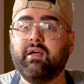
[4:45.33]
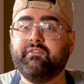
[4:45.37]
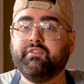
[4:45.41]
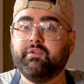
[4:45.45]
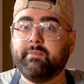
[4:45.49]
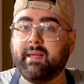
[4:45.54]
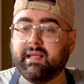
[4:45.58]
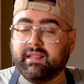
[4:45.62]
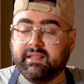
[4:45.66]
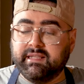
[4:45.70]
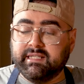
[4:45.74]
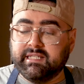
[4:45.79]
if you're
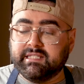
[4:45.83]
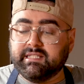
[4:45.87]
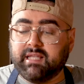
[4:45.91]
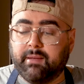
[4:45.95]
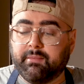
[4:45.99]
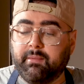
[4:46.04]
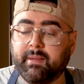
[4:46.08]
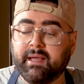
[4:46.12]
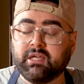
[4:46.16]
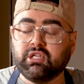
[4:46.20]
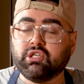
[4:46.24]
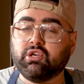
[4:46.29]
making these this
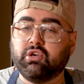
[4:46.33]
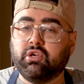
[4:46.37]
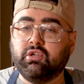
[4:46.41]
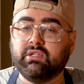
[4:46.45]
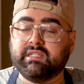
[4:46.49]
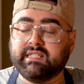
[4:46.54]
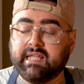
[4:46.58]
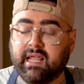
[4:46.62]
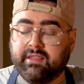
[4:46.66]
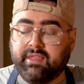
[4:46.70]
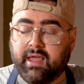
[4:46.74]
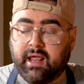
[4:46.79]
summer, make sure you
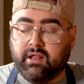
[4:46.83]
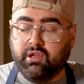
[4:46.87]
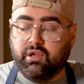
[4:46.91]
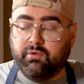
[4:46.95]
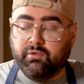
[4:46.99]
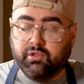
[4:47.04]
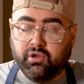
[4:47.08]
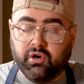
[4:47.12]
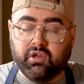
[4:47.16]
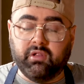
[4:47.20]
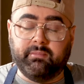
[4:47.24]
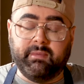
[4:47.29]
say that you
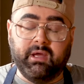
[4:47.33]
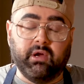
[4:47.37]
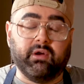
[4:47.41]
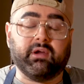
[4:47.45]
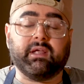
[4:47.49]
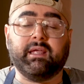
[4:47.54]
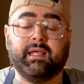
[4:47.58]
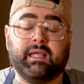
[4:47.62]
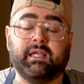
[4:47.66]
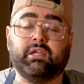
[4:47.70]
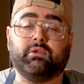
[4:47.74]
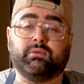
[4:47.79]
learned them here on
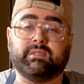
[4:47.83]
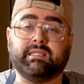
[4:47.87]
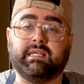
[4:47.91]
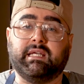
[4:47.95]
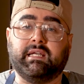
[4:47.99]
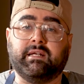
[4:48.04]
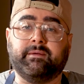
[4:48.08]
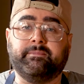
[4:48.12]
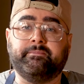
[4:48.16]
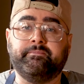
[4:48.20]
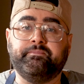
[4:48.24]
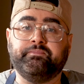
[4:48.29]
Kiki
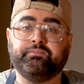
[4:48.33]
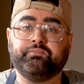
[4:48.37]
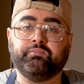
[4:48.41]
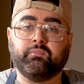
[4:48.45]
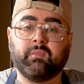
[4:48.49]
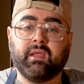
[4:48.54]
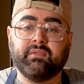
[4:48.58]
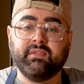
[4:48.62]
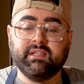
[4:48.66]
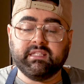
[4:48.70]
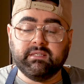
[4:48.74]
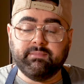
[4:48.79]
Cuisine.
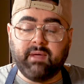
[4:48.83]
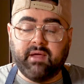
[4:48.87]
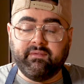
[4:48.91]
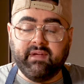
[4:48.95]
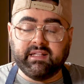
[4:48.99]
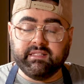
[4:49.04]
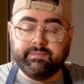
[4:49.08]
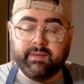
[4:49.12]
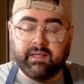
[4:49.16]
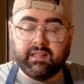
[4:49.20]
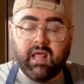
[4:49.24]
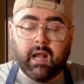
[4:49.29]
This is my
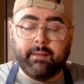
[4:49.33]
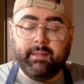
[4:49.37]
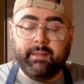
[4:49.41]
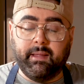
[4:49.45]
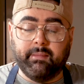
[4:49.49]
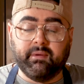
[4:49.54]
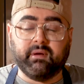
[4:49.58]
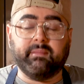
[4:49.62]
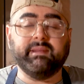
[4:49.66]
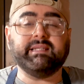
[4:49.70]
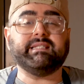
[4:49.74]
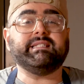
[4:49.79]
recipe. A lot of people
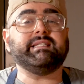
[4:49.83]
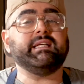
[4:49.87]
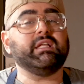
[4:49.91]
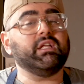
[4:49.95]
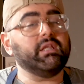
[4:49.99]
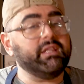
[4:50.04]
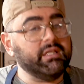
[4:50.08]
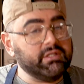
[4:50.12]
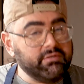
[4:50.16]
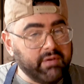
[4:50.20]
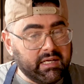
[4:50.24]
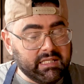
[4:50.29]
are gonna be stealing
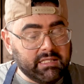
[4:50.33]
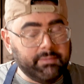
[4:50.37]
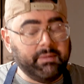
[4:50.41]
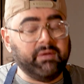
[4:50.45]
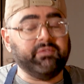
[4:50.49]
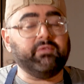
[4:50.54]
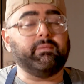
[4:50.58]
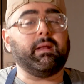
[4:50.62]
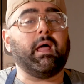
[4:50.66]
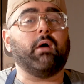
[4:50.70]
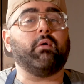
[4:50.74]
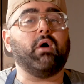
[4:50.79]
this recipe
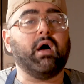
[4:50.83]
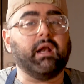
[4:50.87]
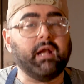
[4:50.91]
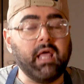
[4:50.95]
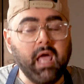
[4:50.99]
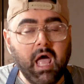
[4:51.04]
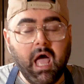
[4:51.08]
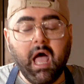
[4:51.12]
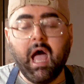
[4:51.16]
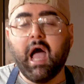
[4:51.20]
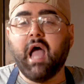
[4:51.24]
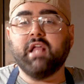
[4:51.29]
from now on.
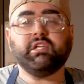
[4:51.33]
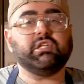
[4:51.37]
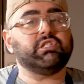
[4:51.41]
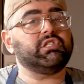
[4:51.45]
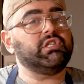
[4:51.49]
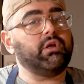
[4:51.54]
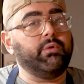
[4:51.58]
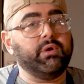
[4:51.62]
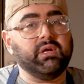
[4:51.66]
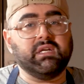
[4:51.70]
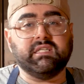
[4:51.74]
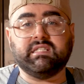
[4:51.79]
I just know you're gonna